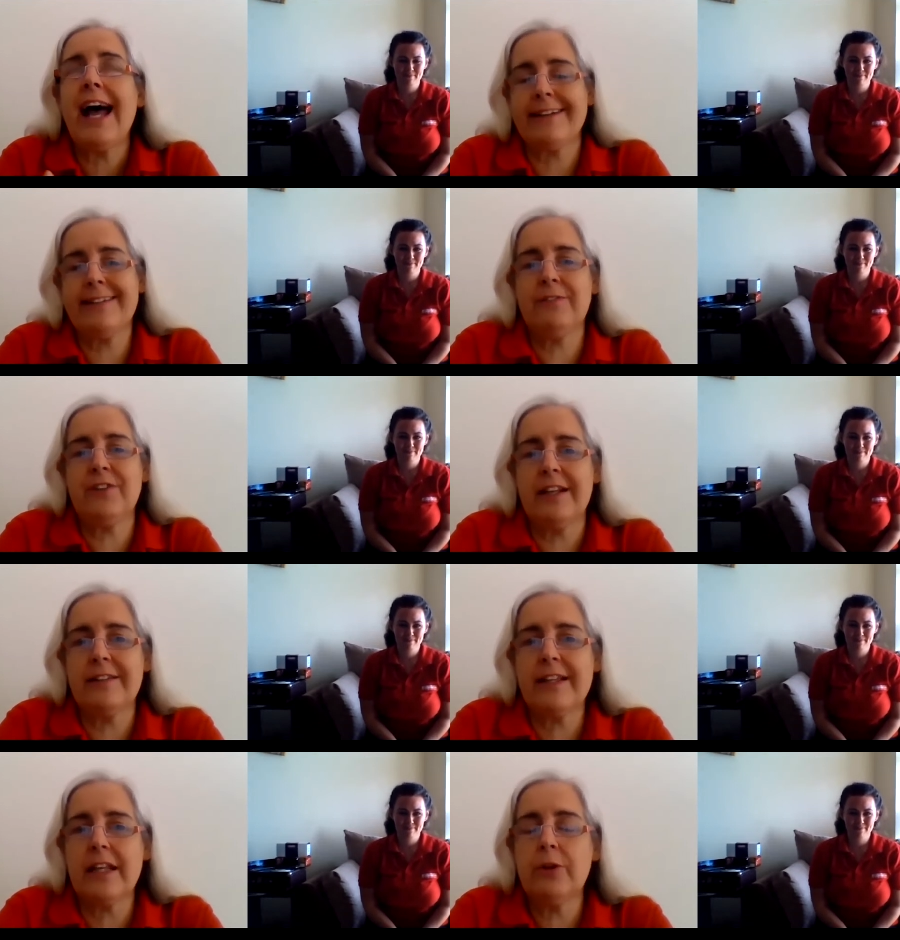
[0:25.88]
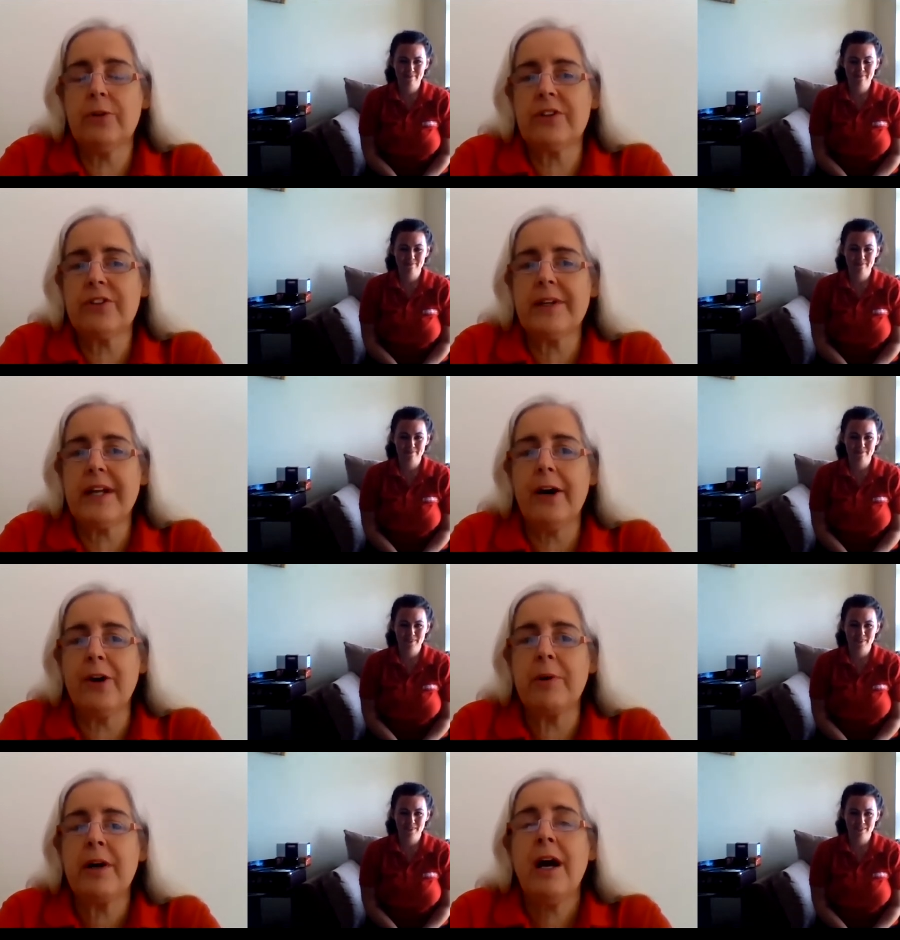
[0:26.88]
Speaker 1: activities that you can do at
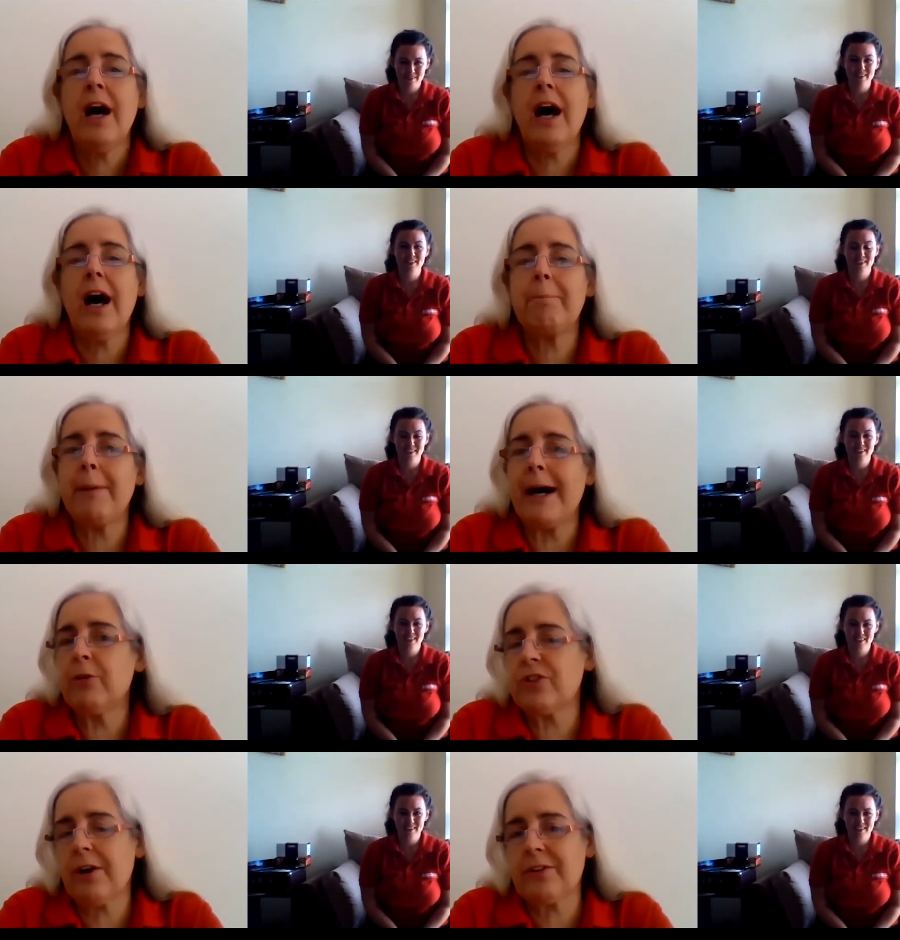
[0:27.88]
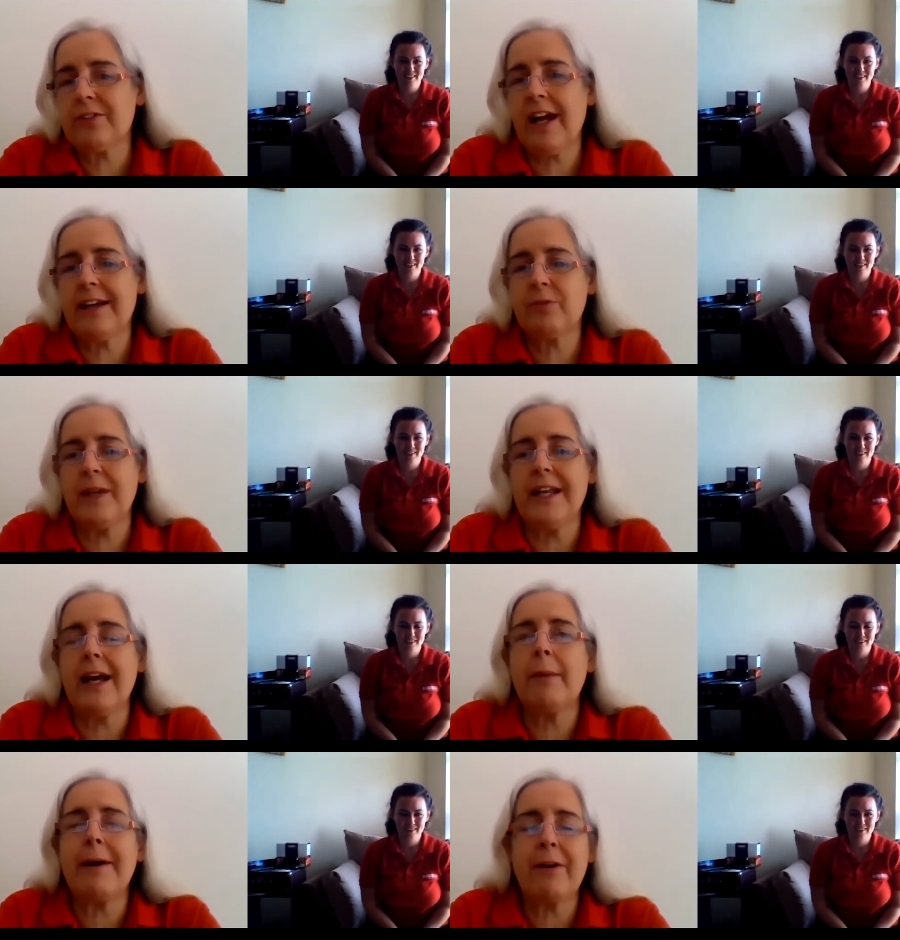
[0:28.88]
home about Dark Skies Week,
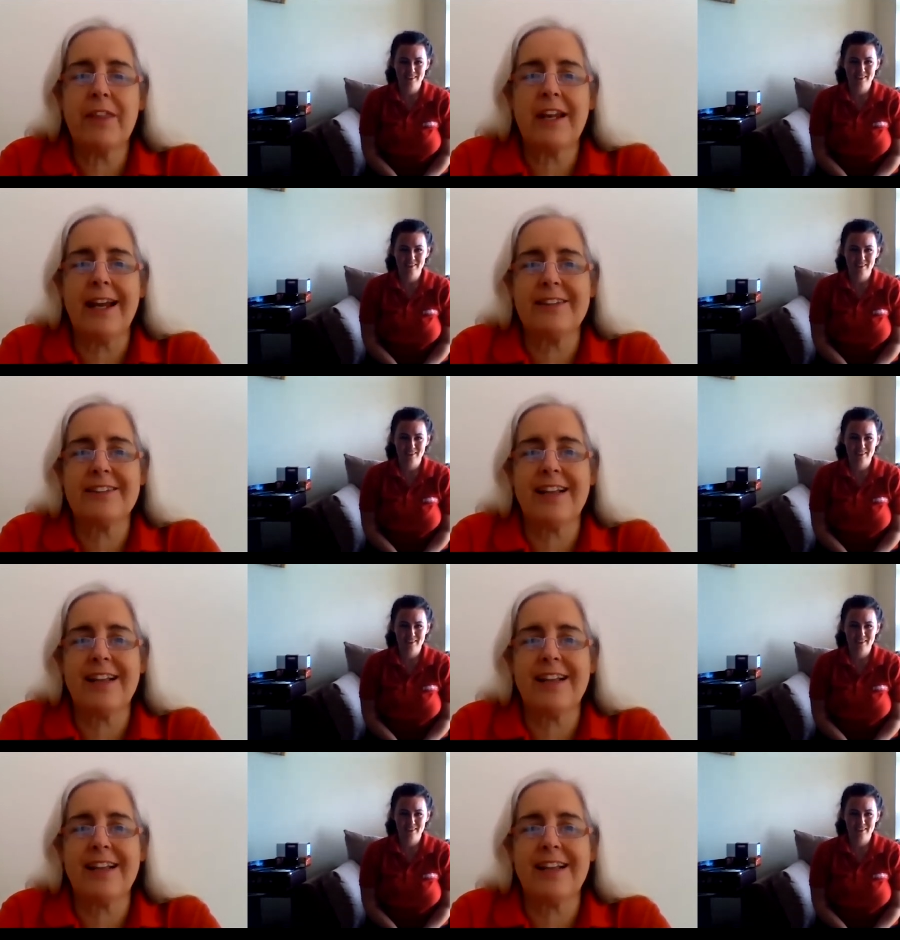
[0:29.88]
about the night